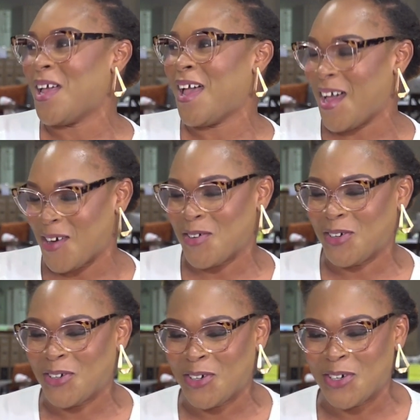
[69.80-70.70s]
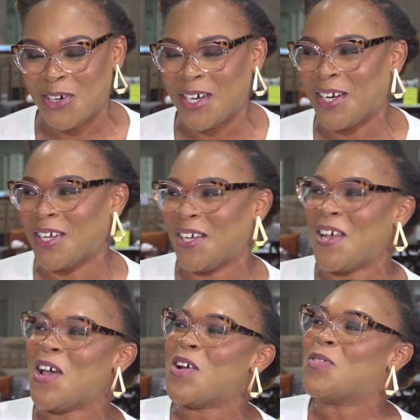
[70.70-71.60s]
Yeah, good.
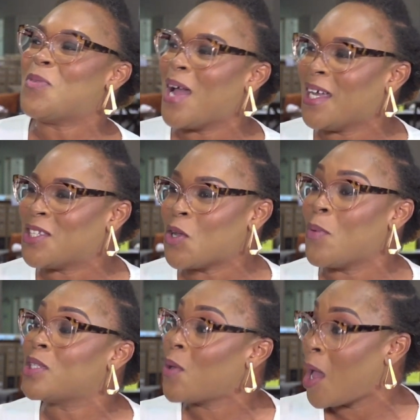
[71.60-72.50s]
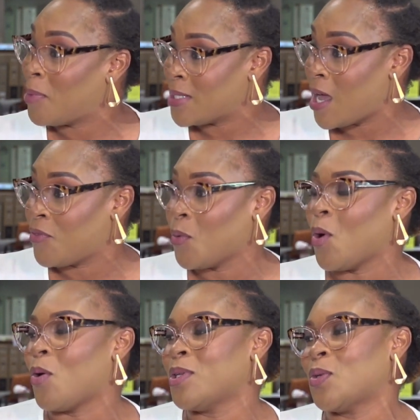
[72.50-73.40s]
Right, so we're so happy to have you. We're
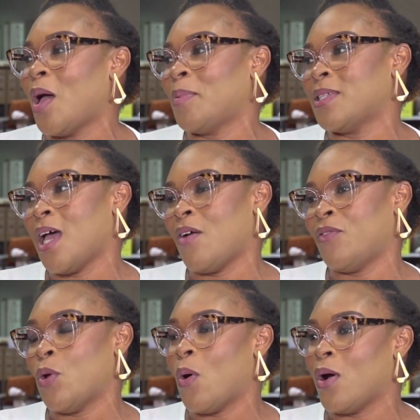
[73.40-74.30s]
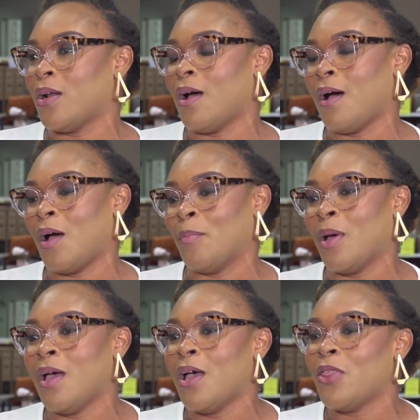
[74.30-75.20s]
always so happy to have you
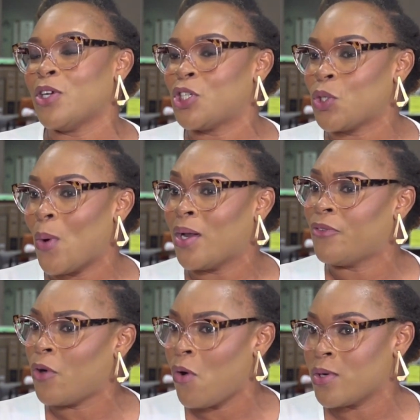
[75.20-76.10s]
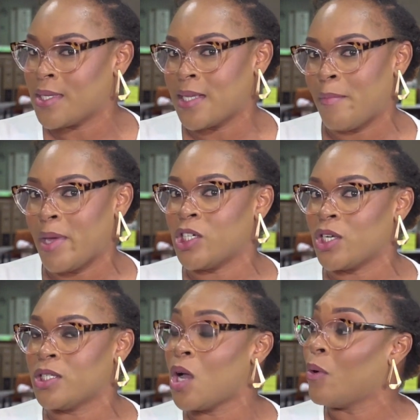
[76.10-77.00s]
on the show. And of course, as I
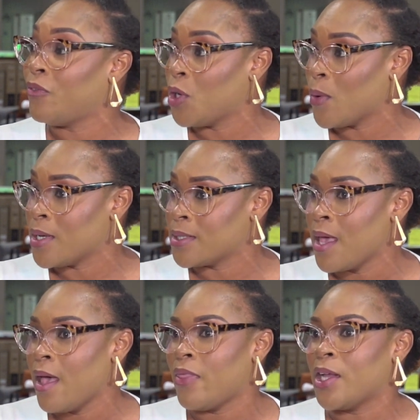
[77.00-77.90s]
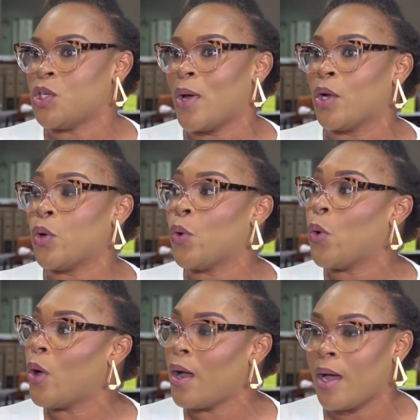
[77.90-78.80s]
mentioned to our viewers, that you are
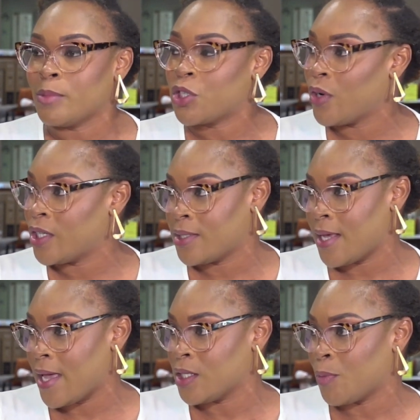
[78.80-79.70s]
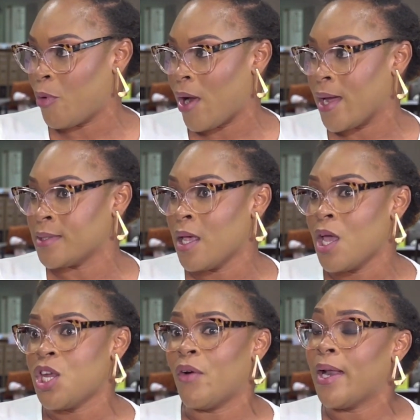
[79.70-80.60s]
no stranger to enterprise.
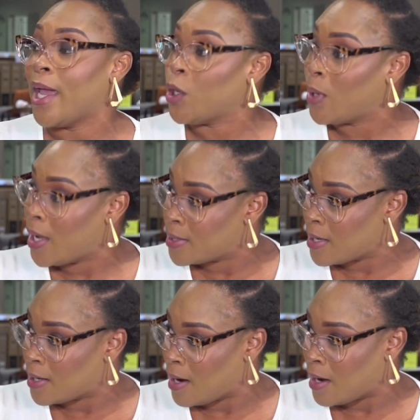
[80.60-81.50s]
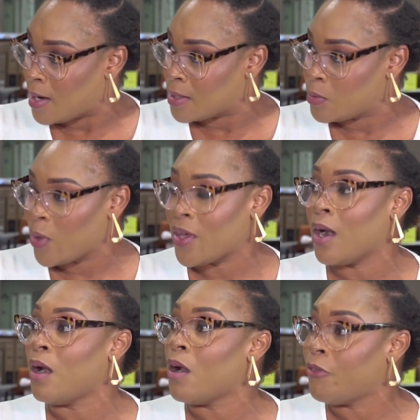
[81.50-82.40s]
You're an educator at heart with a
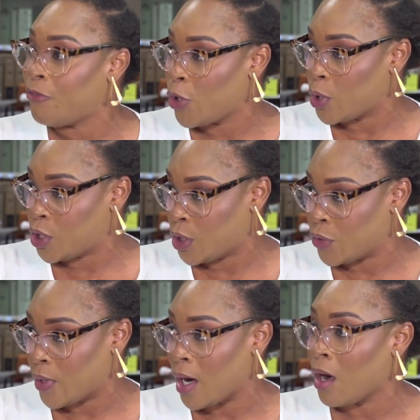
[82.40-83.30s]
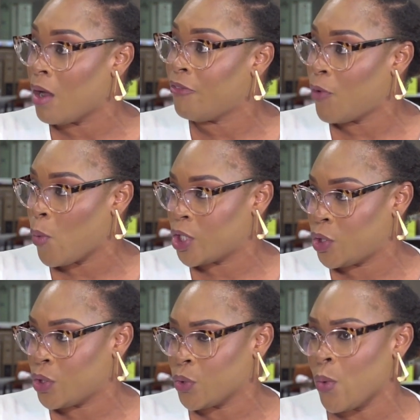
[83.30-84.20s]
love for your children, a love for what
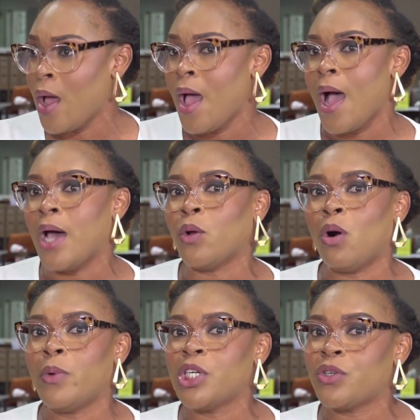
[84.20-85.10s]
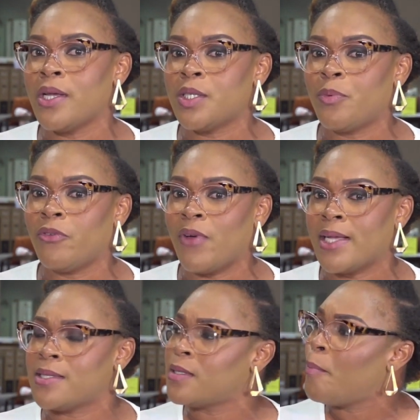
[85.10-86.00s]
you do, and always trying to
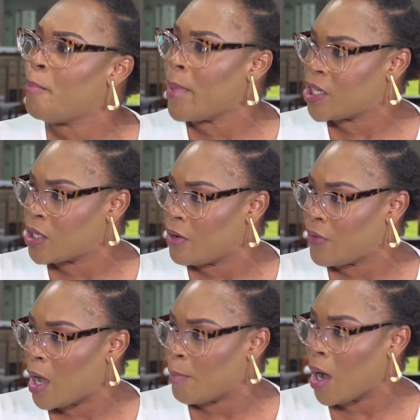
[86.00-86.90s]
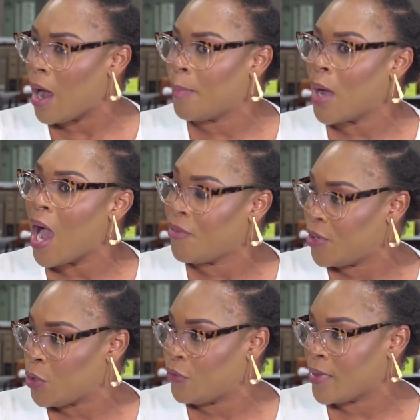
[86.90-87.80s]
provide some measure of
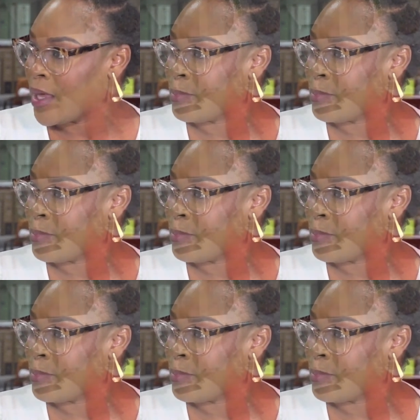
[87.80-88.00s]
avenue for